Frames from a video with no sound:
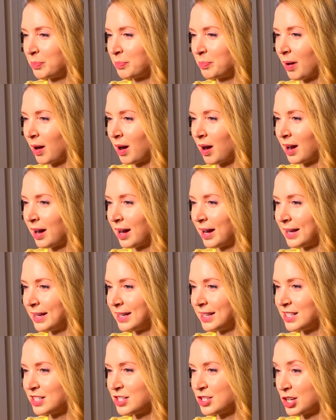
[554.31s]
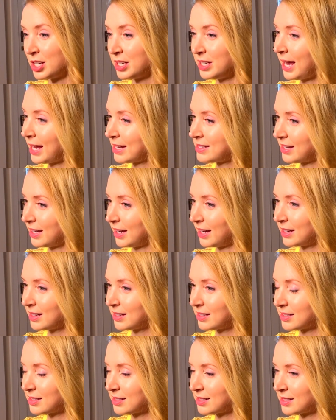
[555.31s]
by
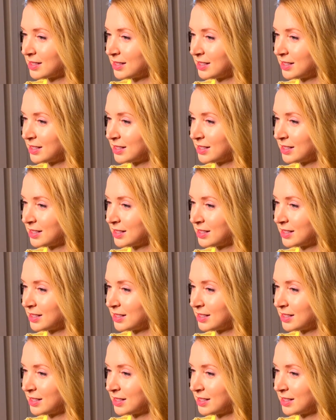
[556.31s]
genetics,